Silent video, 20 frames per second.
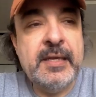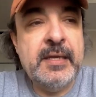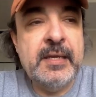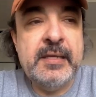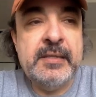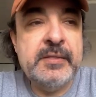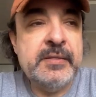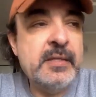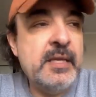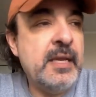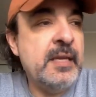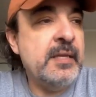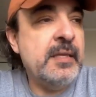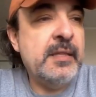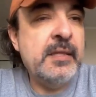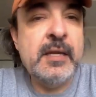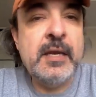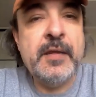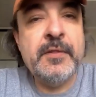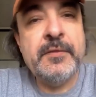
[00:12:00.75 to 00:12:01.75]
as
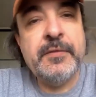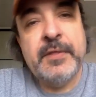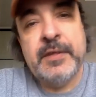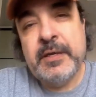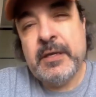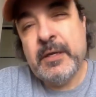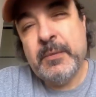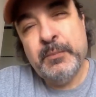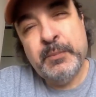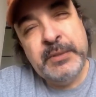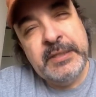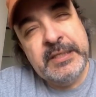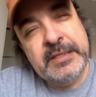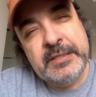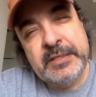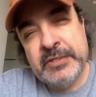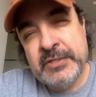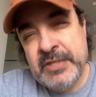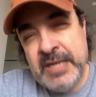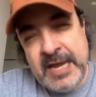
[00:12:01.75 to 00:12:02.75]
anything other than a complete
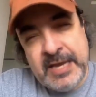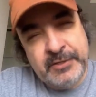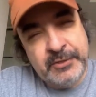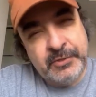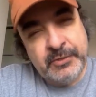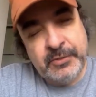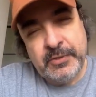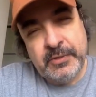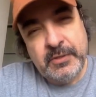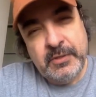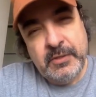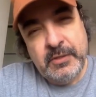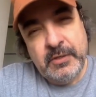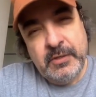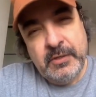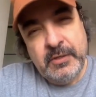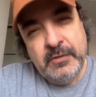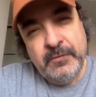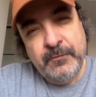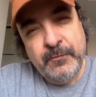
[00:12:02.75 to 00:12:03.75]
disaster
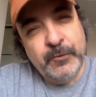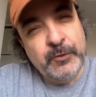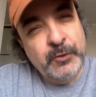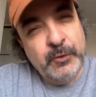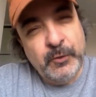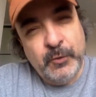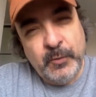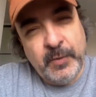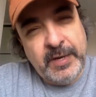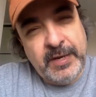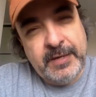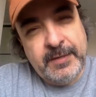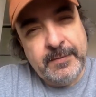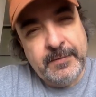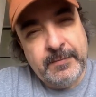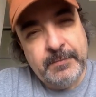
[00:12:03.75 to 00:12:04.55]
for Ukraine.